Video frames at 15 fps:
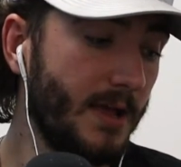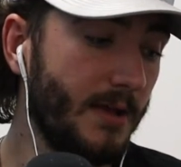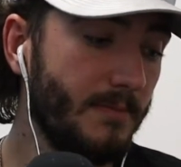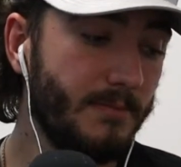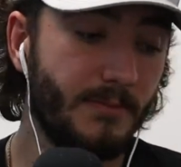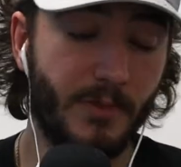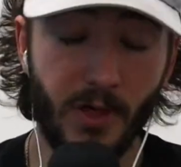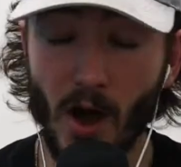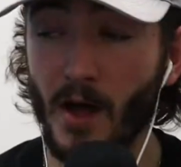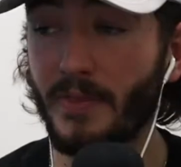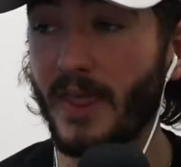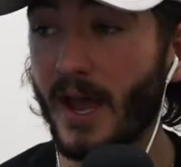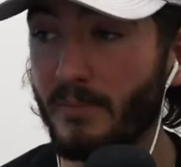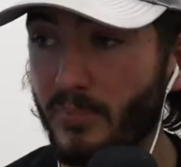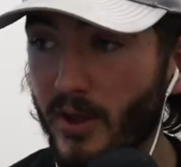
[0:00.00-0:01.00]
Thought
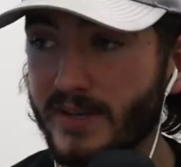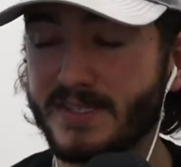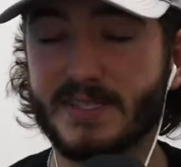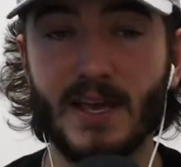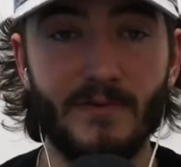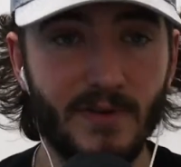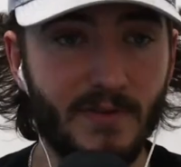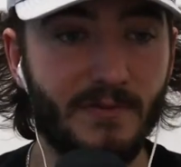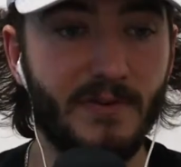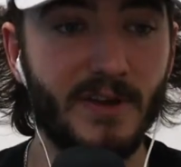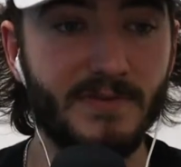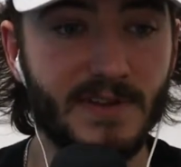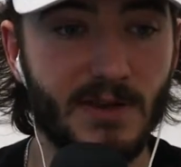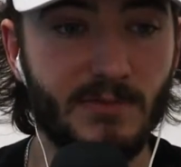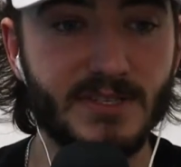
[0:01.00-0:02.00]
that plus
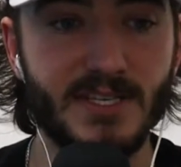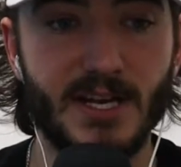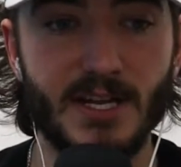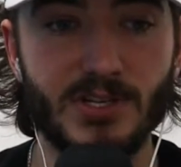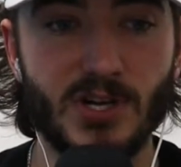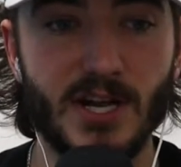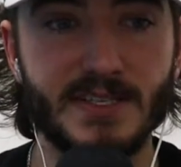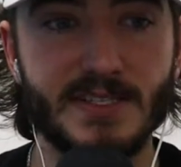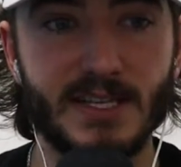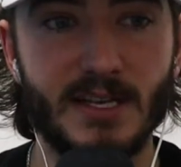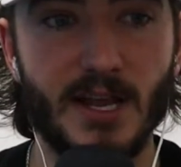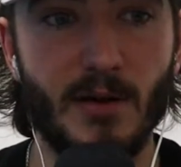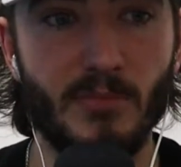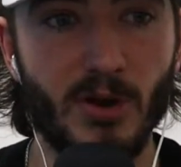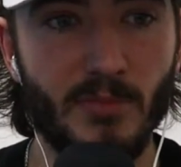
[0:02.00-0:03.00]
750 was an interesting
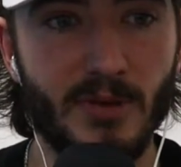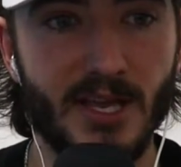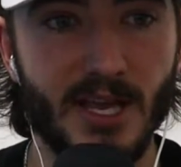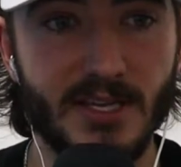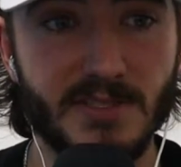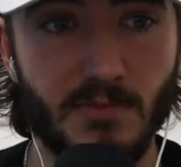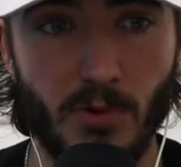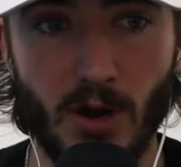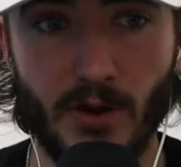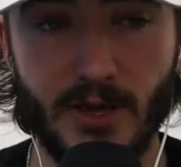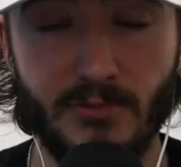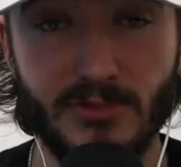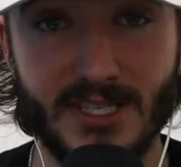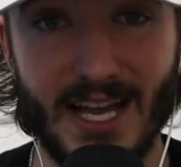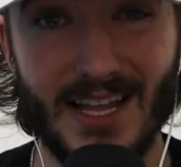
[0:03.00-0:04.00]
number because of where he
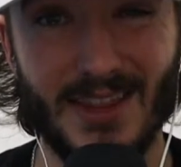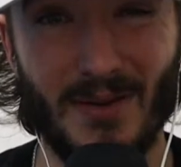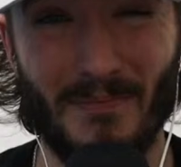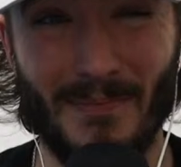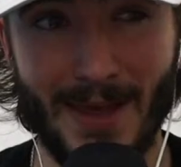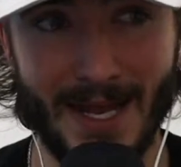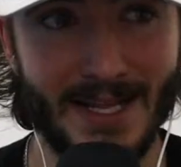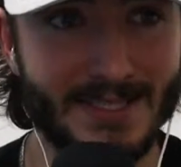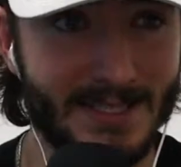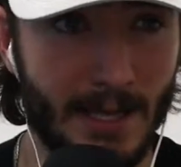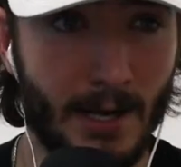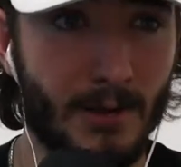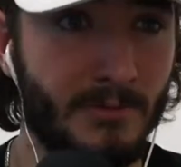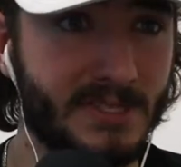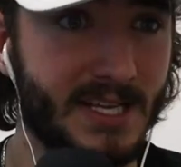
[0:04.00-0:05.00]
was at and the minutes that
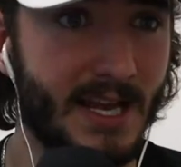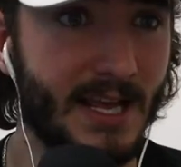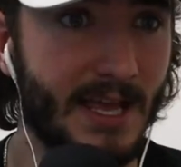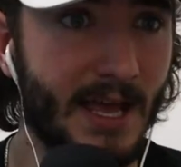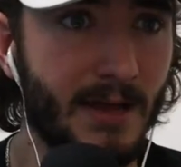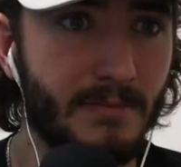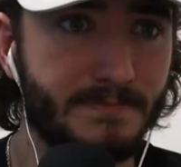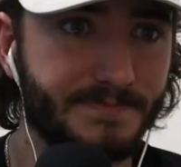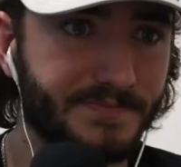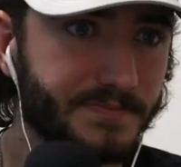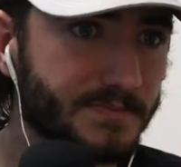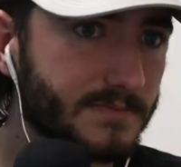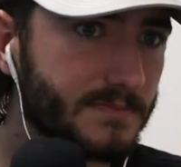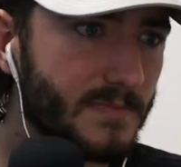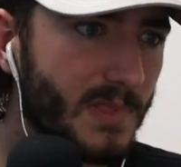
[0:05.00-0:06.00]
he was going to get.
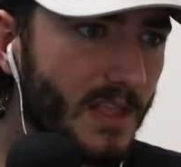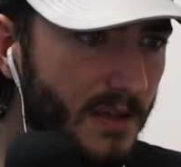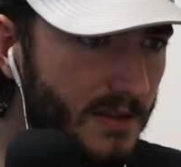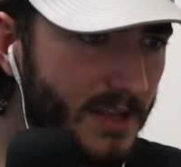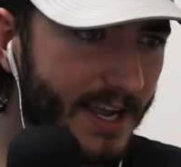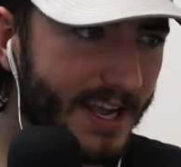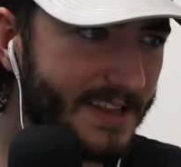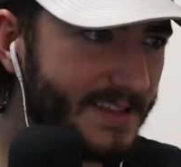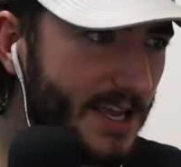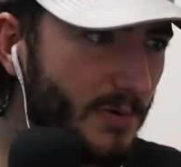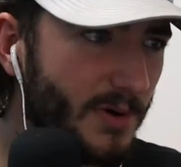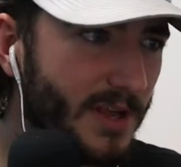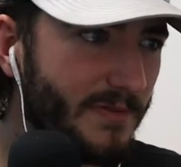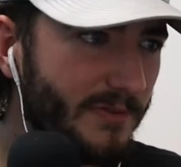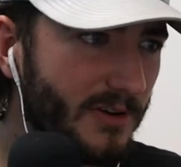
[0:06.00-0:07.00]
Like, I think
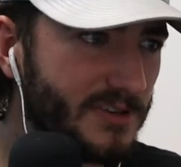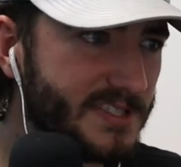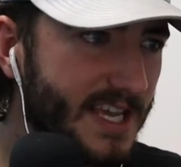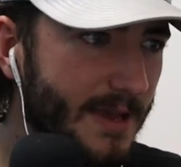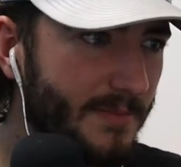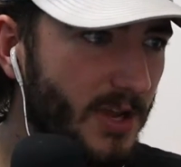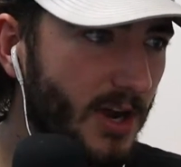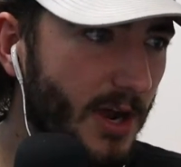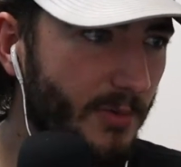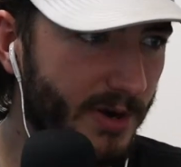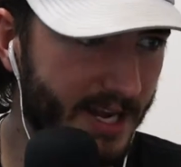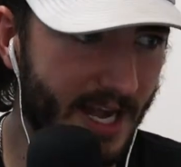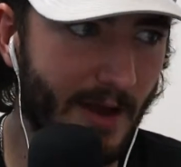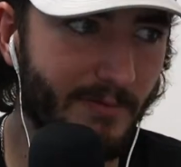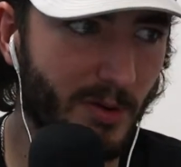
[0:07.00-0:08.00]
when he first came here, I would have
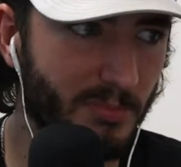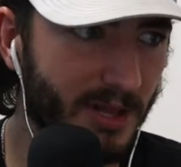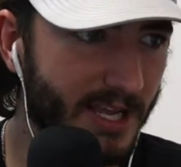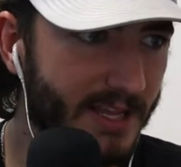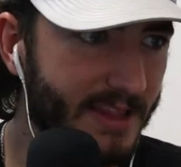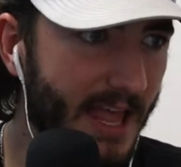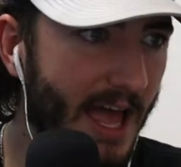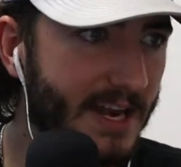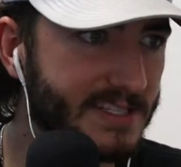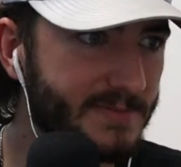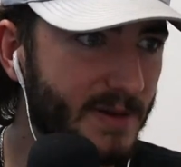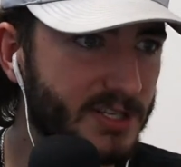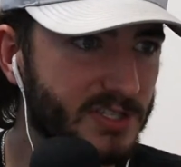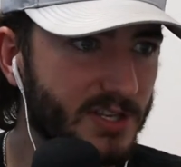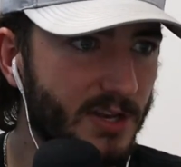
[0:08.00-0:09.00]
never played that,
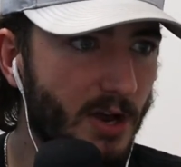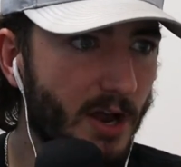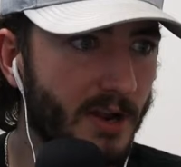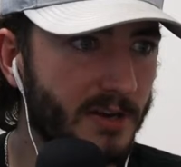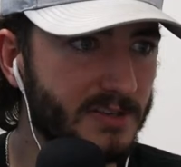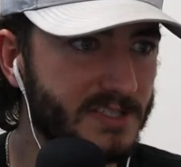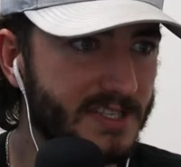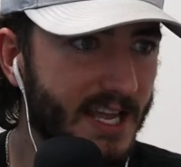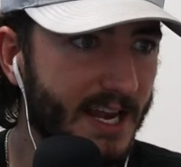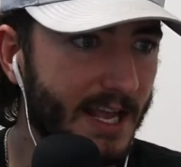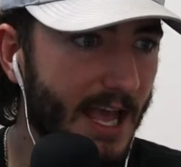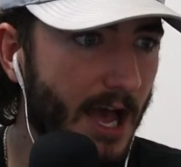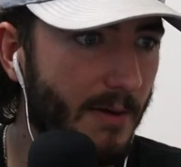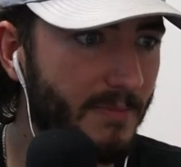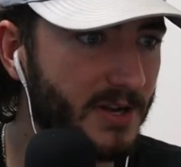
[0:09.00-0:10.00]
especially not understanding
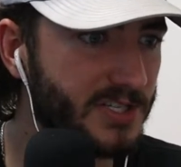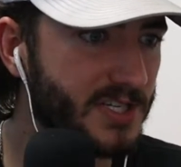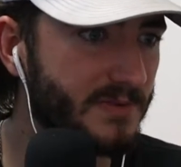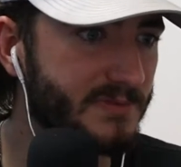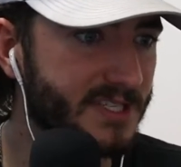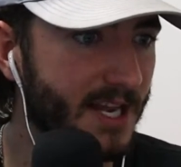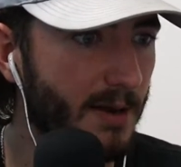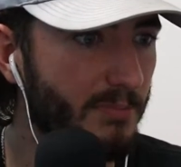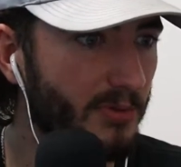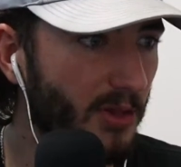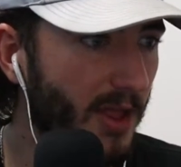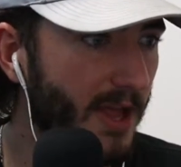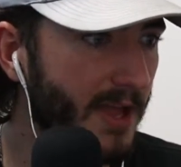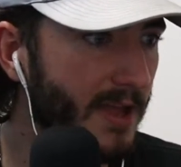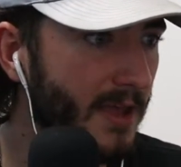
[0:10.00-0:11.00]
how much he was going to
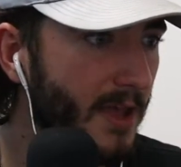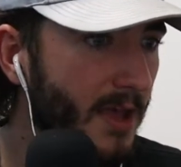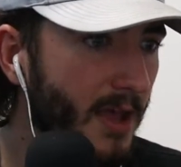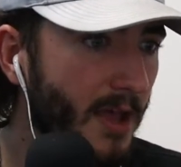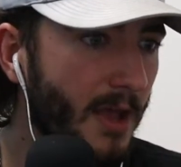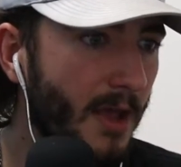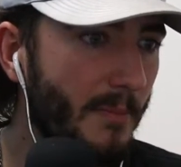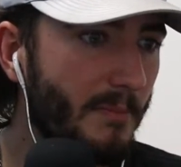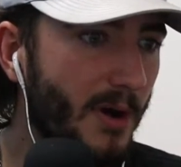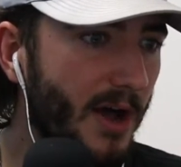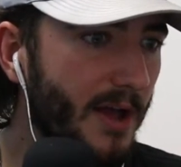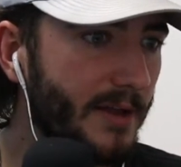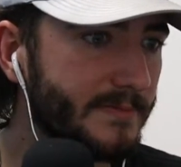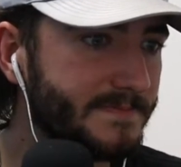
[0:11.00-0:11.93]
play. But